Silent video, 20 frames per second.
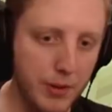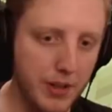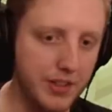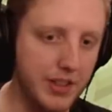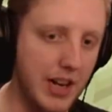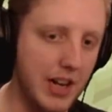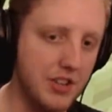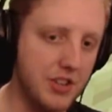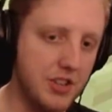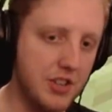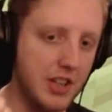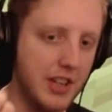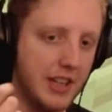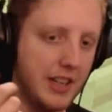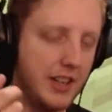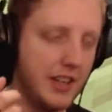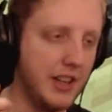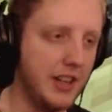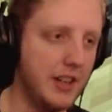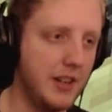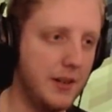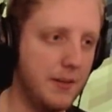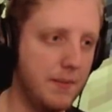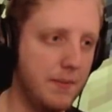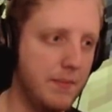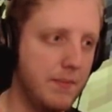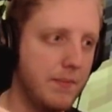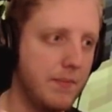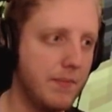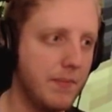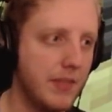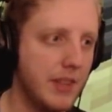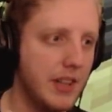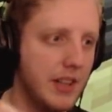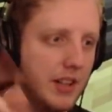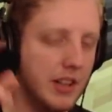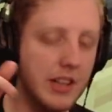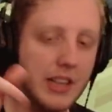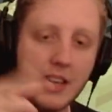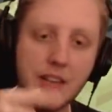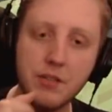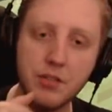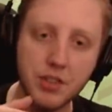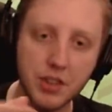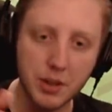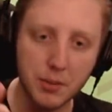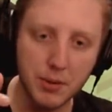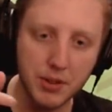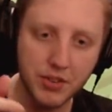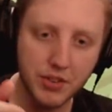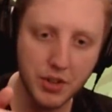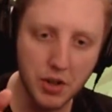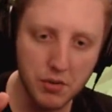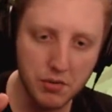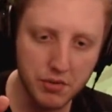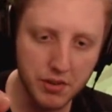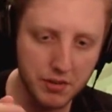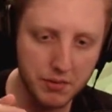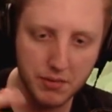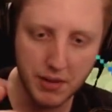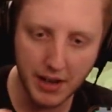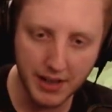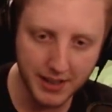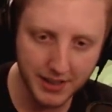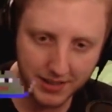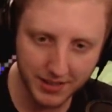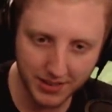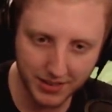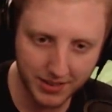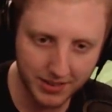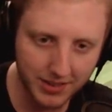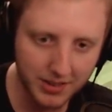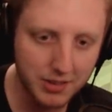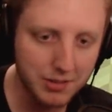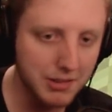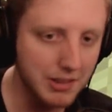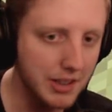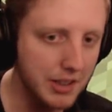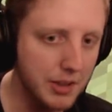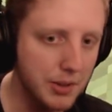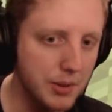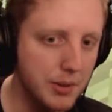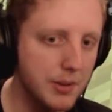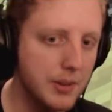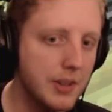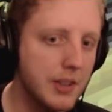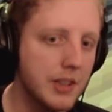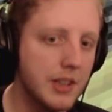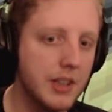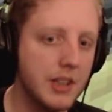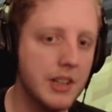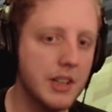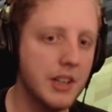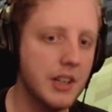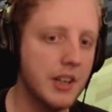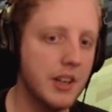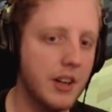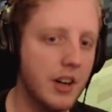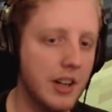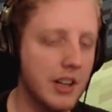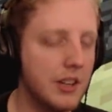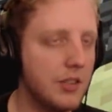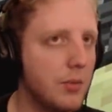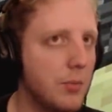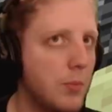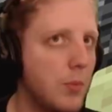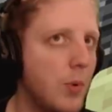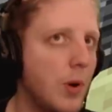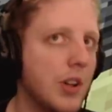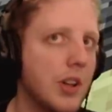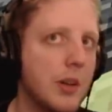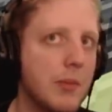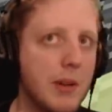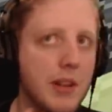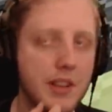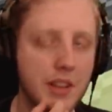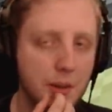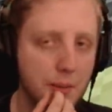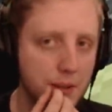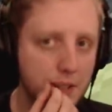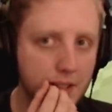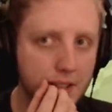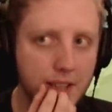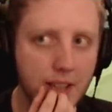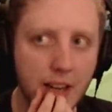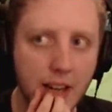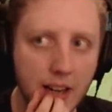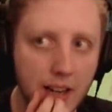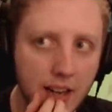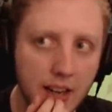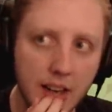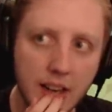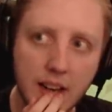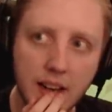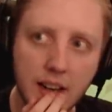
we attached like um, leaves to them and stuff and vines. It looks really cool. At least one of them, I think we did that.